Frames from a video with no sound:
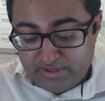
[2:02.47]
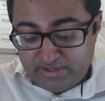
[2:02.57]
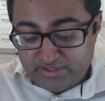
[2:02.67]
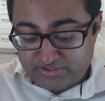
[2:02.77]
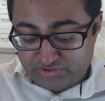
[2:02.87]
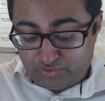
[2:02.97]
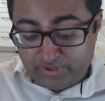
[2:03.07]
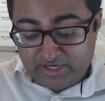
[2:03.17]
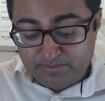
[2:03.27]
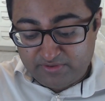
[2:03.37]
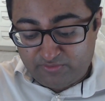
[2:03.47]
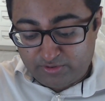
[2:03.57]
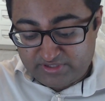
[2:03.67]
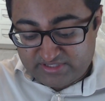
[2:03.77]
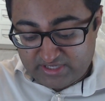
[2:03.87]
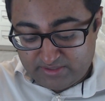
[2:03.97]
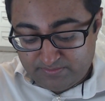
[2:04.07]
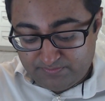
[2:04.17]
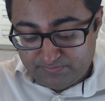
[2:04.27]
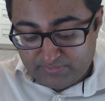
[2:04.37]
He is green before the sun,
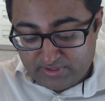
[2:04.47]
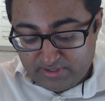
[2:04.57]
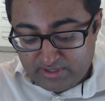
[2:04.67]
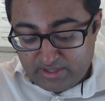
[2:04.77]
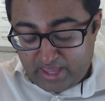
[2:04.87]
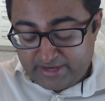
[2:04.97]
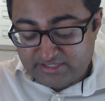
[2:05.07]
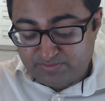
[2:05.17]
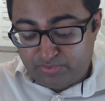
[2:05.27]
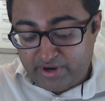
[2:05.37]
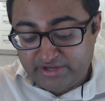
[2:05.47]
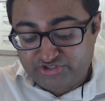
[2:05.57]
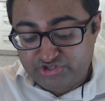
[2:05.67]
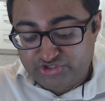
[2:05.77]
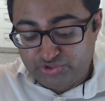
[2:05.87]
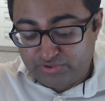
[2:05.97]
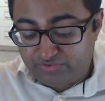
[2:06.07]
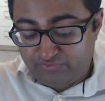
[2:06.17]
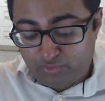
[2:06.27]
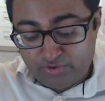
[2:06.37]
and his branch shooteth
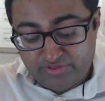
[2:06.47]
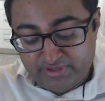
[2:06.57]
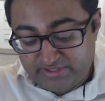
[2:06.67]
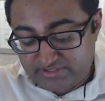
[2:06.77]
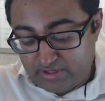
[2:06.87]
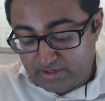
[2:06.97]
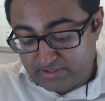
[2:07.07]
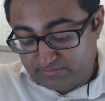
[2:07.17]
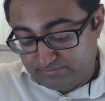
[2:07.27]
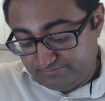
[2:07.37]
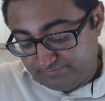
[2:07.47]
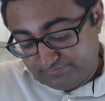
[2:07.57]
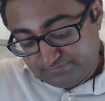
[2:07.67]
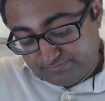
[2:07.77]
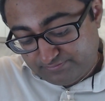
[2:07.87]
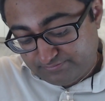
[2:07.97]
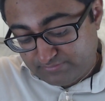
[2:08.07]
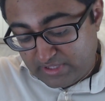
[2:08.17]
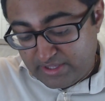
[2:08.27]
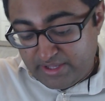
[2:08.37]
forth in his garden.
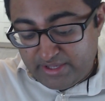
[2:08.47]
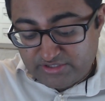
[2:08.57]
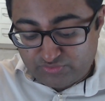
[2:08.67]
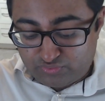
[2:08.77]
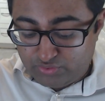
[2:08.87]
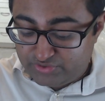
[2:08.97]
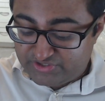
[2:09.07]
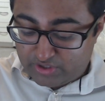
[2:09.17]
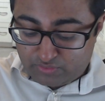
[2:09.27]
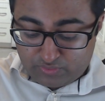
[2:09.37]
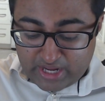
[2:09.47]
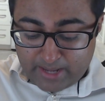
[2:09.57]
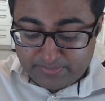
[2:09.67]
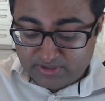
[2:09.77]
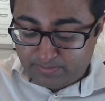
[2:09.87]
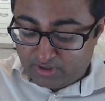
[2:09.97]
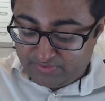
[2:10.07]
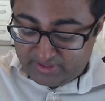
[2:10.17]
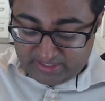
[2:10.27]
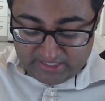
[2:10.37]
His roots are wrapped upon
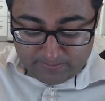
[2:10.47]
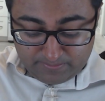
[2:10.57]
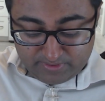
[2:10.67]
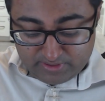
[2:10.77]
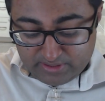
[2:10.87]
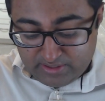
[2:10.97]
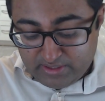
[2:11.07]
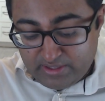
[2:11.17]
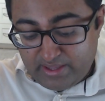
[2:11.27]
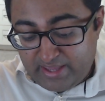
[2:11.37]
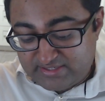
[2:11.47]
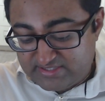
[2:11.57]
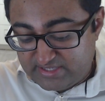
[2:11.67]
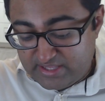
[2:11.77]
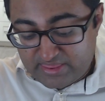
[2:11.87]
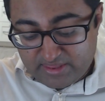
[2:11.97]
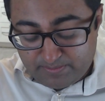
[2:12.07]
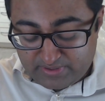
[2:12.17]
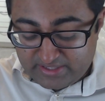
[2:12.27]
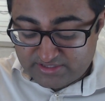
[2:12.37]
the heap, and seeth the
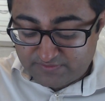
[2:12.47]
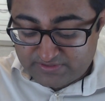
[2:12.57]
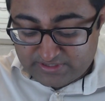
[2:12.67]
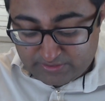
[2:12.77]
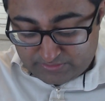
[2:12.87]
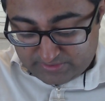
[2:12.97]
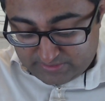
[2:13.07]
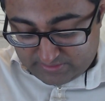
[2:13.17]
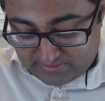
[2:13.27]
place of stones.